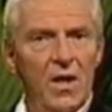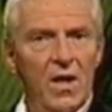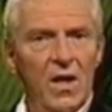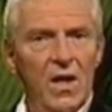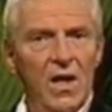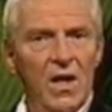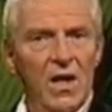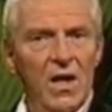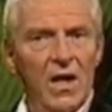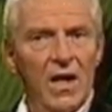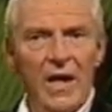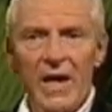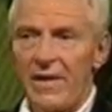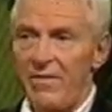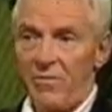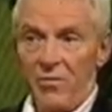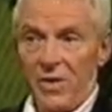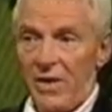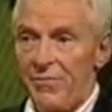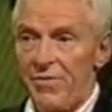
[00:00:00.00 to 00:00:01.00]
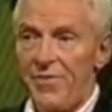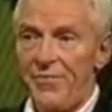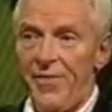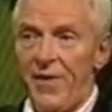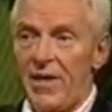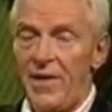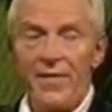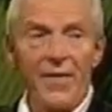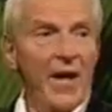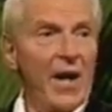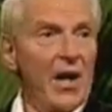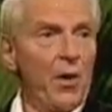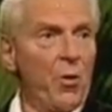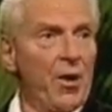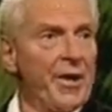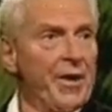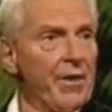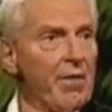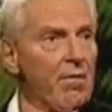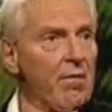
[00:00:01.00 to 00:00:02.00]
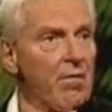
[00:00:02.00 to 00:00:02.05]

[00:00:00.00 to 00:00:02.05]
Wherever you find on the highway.